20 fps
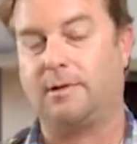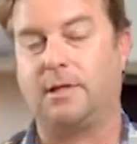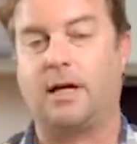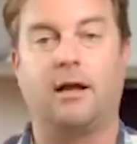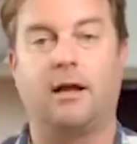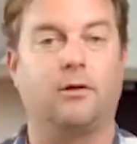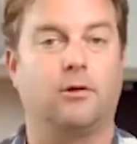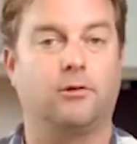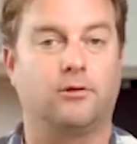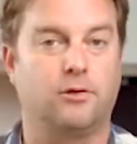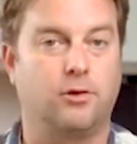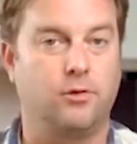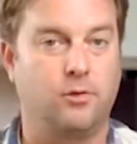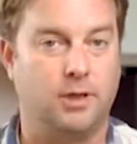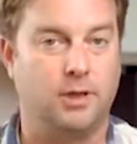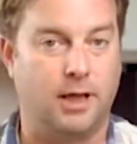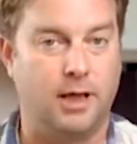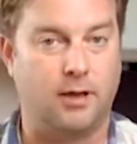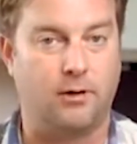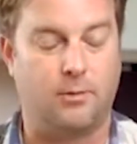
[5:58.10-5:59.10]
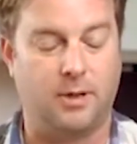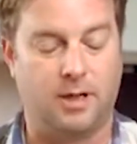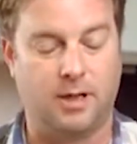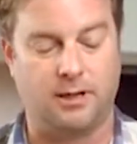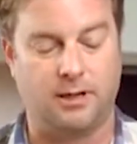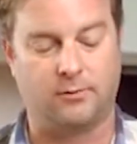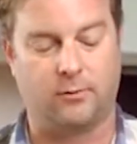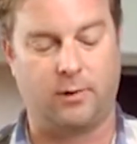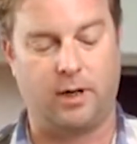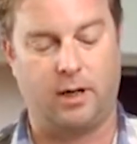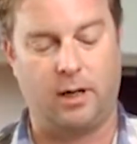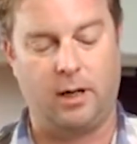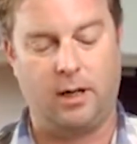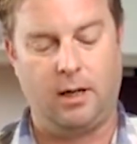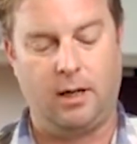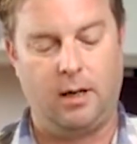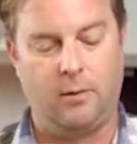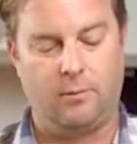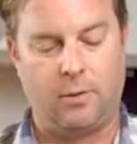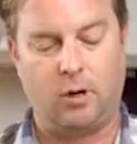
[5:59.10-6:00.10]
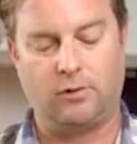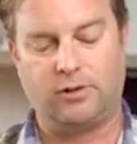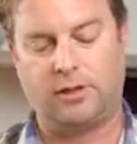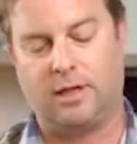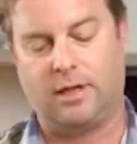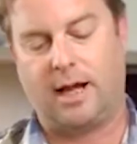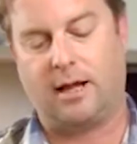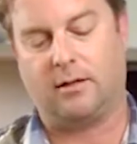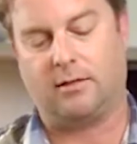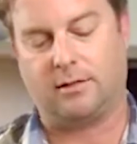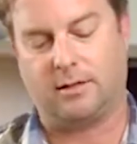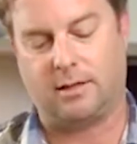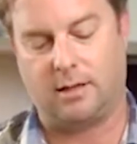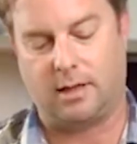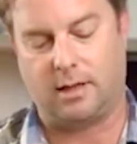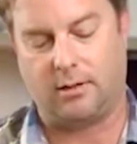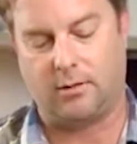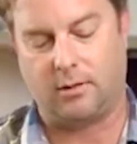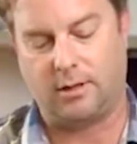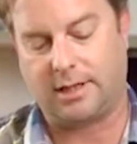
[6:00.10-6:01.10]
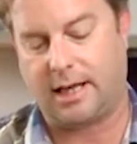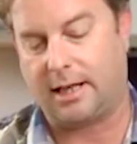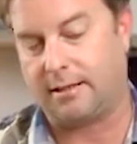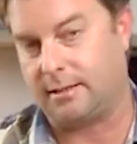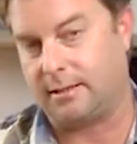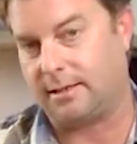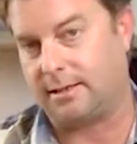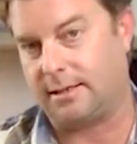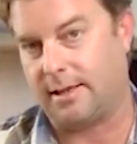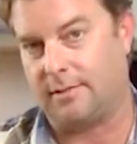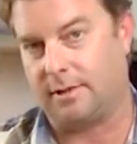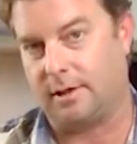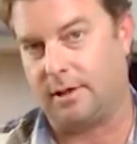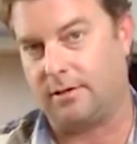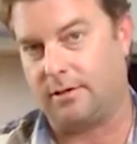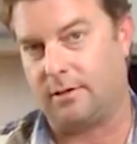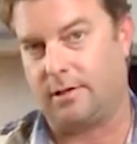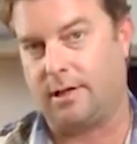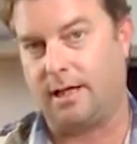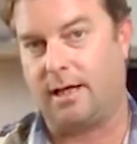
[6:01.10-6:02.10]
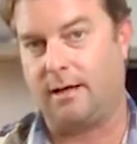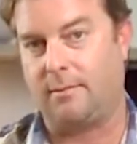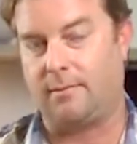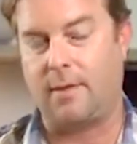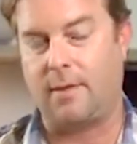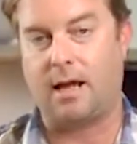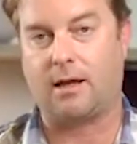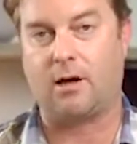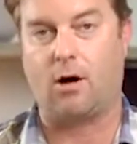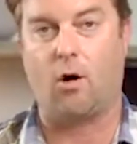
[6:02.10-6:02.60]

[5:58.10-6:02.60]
tying those two together because when Bose announced the Noise Cancelling 700, they didn't make a